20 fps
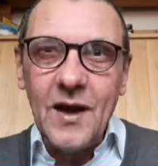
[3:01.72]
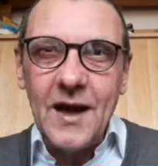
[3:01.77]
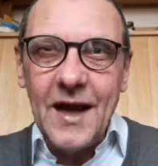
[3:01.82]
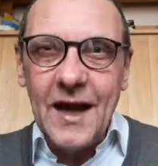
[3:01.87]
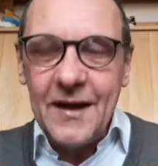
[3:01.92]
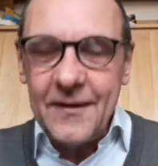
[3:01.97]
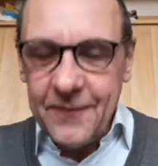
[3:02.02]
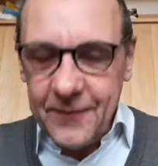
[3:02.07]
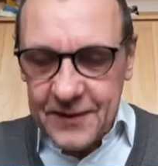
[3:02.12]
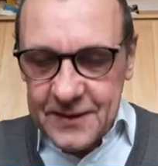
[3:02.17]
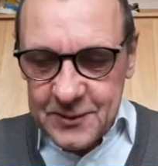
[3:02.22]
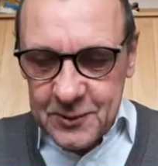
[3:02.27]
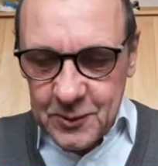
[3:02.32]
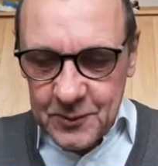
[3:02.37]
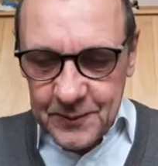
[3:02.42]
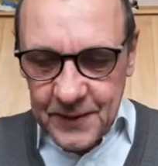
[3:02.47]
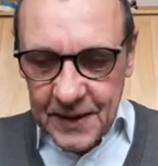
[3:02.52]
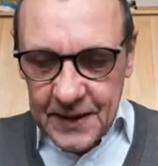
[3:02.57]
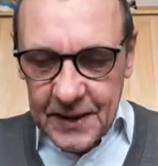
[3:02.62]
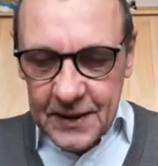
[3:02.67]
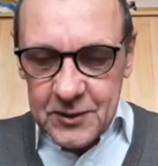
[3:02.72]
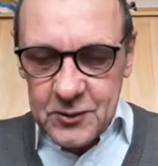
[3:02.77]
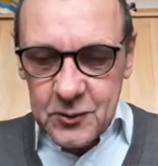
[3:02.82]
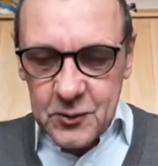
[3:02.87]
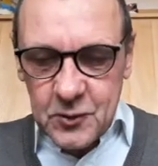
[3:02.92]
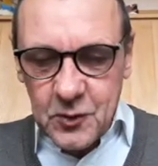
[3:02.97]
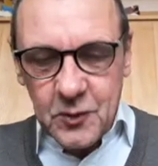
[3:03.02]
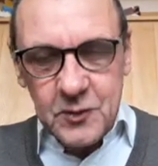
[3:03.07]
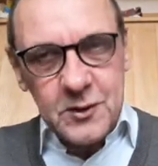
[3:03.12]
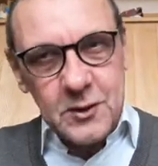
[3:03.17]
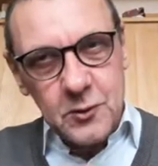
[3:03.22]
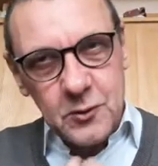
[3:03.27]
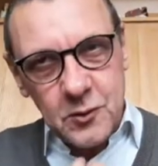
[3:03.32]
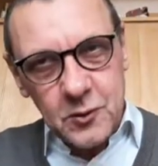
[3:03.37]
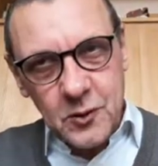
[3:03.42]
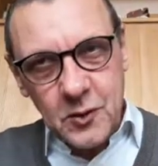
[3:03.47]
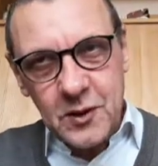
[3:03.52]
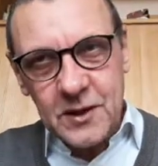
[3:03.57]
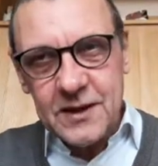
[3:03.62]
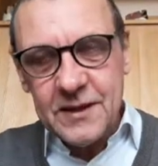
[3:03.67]
life, and so to continue to
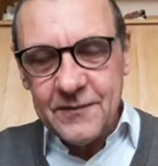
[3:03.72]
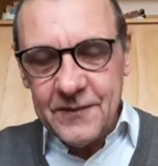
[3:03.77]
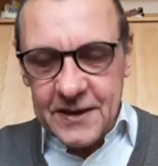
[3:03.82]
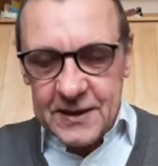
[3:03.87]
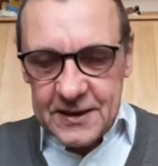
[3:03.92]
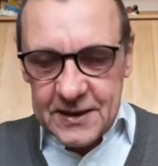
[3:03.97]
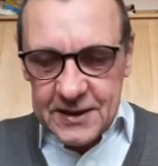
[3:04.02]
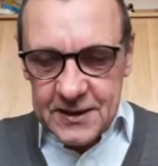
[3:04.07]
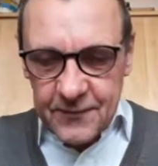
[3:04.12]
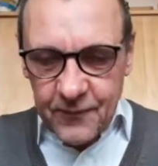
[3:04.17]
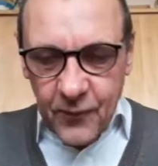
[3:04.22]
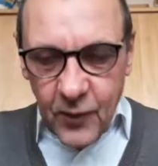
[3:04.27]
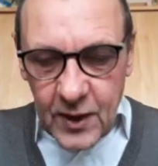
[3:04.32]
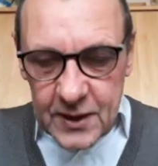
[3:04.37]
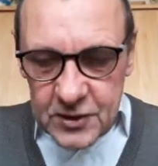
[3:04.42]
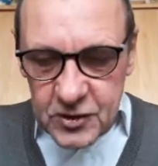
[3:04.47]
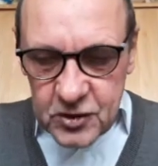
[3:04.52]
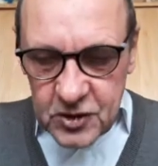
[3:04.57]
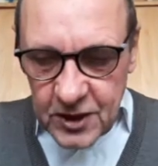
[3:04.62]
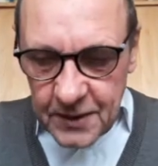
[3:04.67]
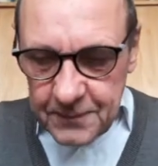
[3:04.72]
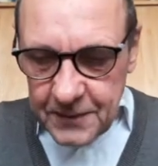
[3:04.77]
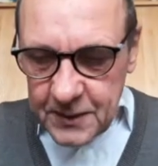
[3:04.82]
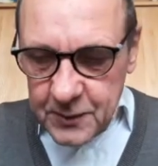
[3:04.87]
cultivate this friendship.